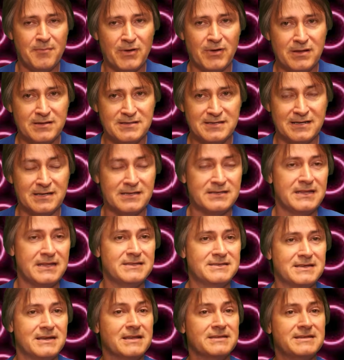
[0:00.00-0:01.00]
because
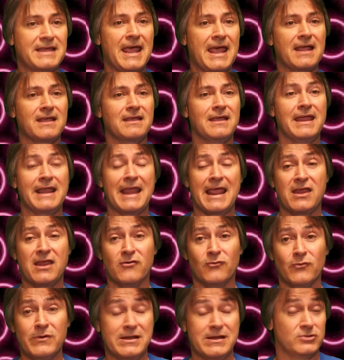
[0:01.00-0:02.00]
it's an attack and a
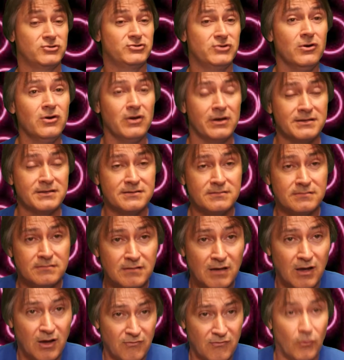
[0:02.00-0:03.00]
reassurance
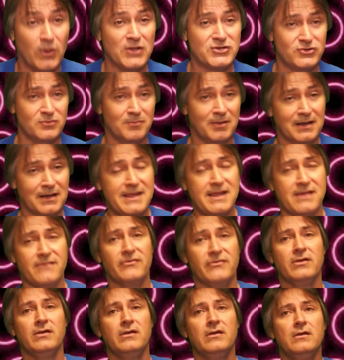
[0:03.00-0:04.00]
of what you
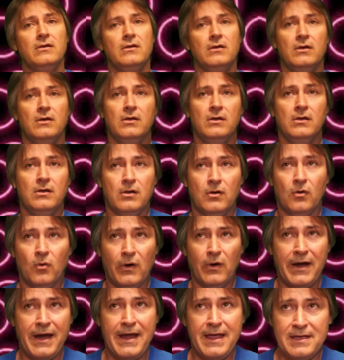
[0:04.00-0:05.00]
believe.
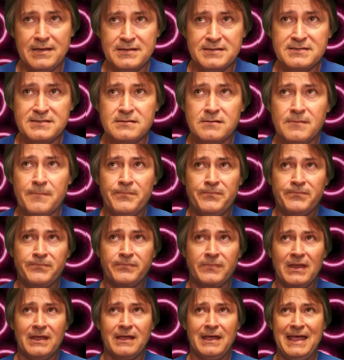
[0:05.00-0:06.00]
Whereas,
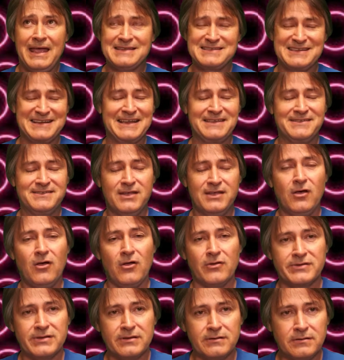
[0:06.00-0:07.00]
as an
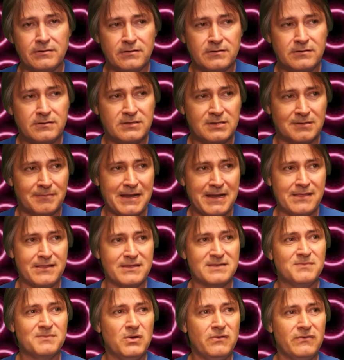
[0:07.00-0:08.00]
adult, to me,
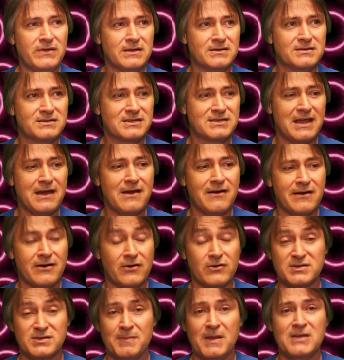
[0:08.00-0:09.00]
this movie is
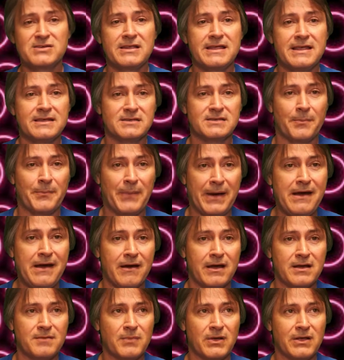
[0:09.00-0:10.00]
scarier, especially as a
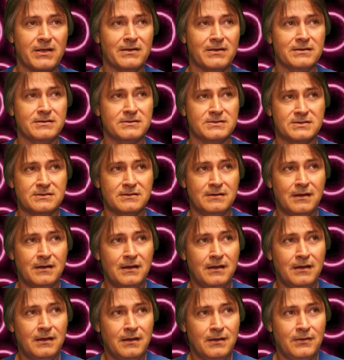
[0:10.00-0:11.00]
parent, because
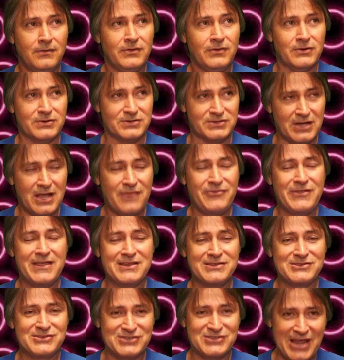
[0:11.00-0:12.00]
there's
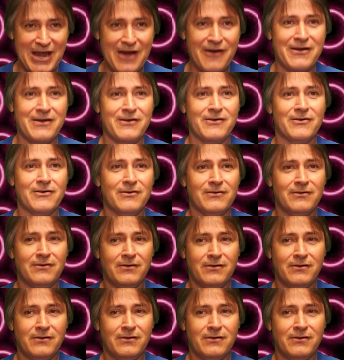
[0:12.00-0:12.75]
nothing scarier